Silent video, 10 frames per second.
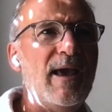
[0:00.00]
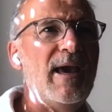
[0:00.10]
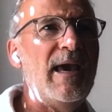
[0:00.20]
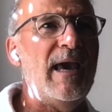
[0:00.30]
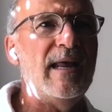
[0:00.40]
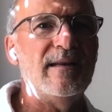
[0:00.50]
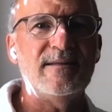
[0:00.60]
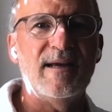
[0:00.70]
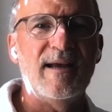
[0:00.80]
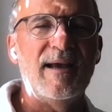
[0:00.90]

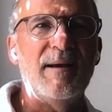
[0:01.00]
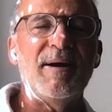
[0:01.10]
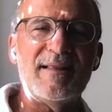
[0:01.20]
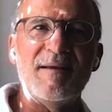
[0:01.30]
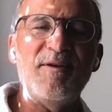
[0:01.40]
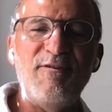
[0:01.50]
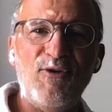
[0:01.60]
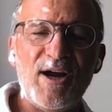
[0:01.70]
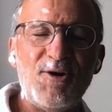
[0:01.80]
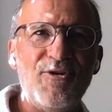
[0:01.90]
And, but
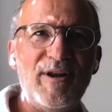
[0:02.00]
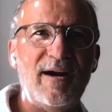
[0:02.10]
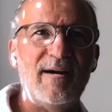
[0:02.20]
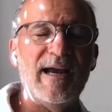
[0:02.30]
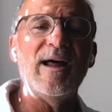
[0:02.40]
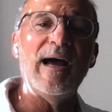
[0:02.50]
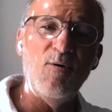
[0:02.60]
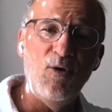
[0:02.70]
before I go there, and I,